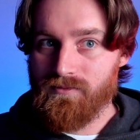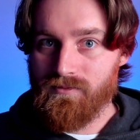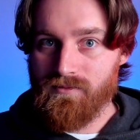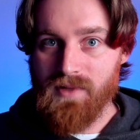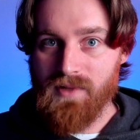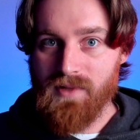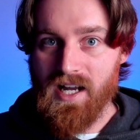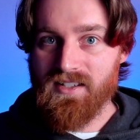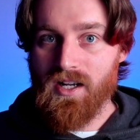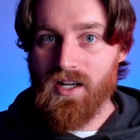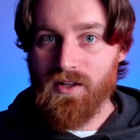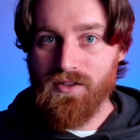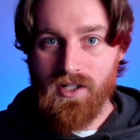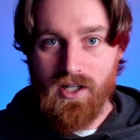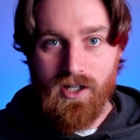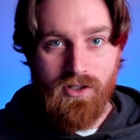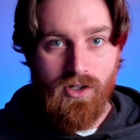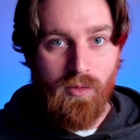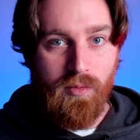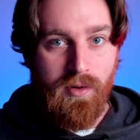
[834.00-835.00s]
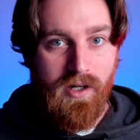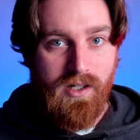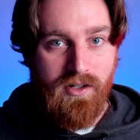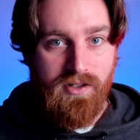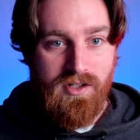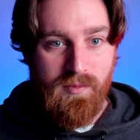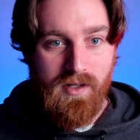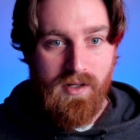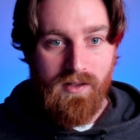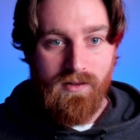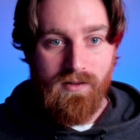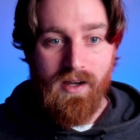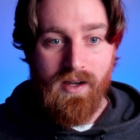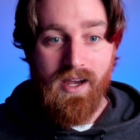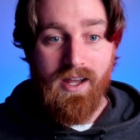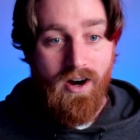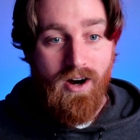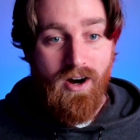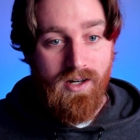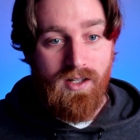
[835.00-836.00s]
That sounds like a no-brainer to me.
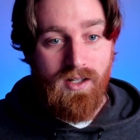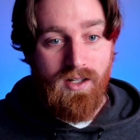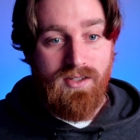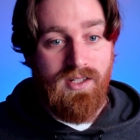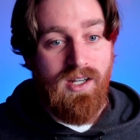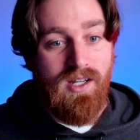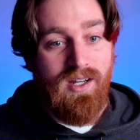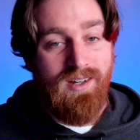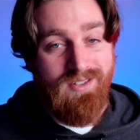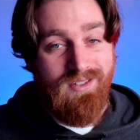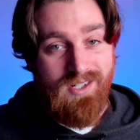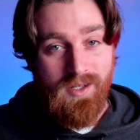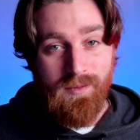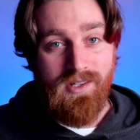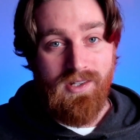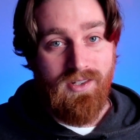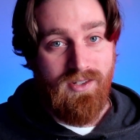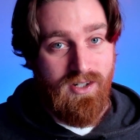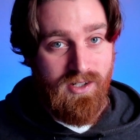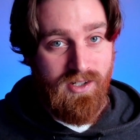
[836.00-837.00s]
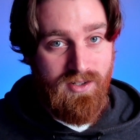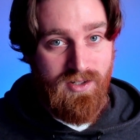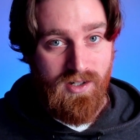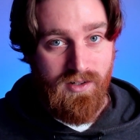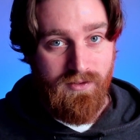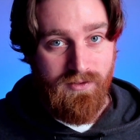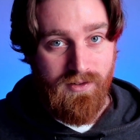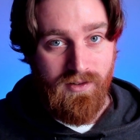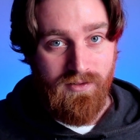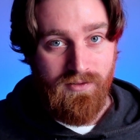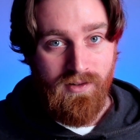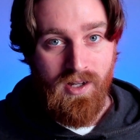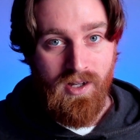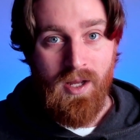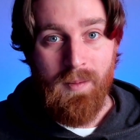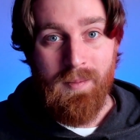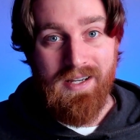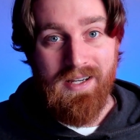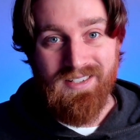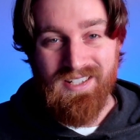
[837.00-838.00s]
And honestly, some of these are conservative
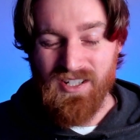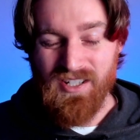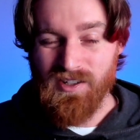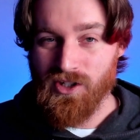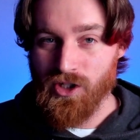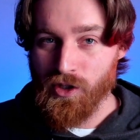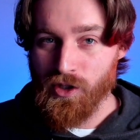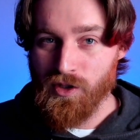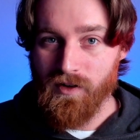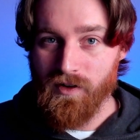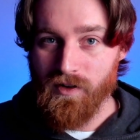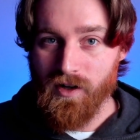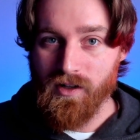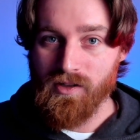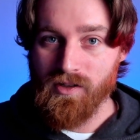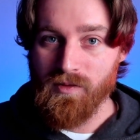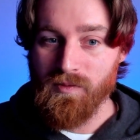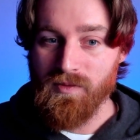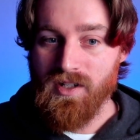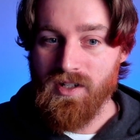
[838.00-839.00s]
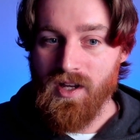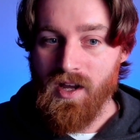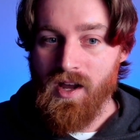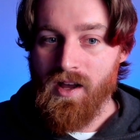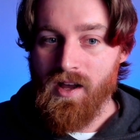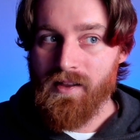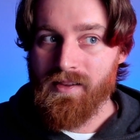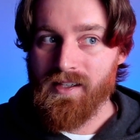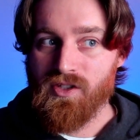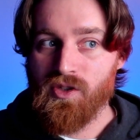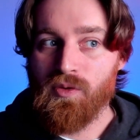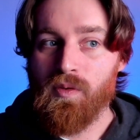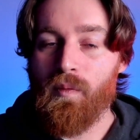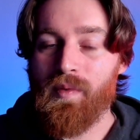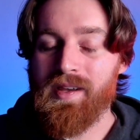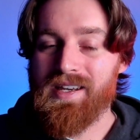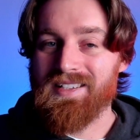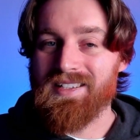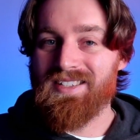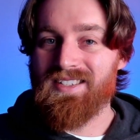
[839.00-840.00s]
because these search volumes, this is what
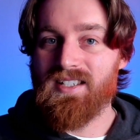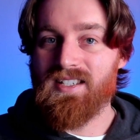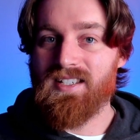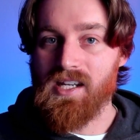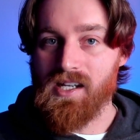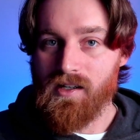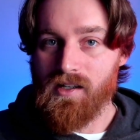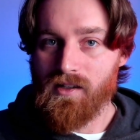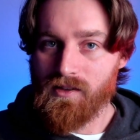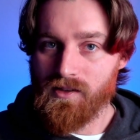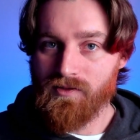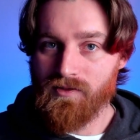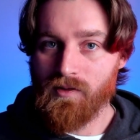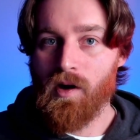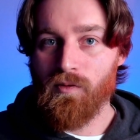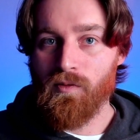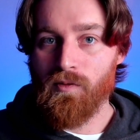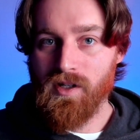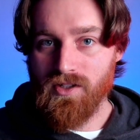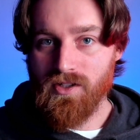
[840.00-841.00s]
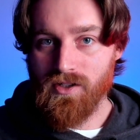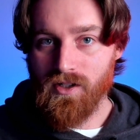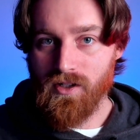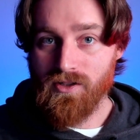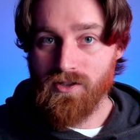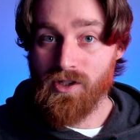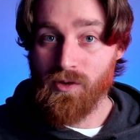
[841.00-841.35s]
we can see from our research.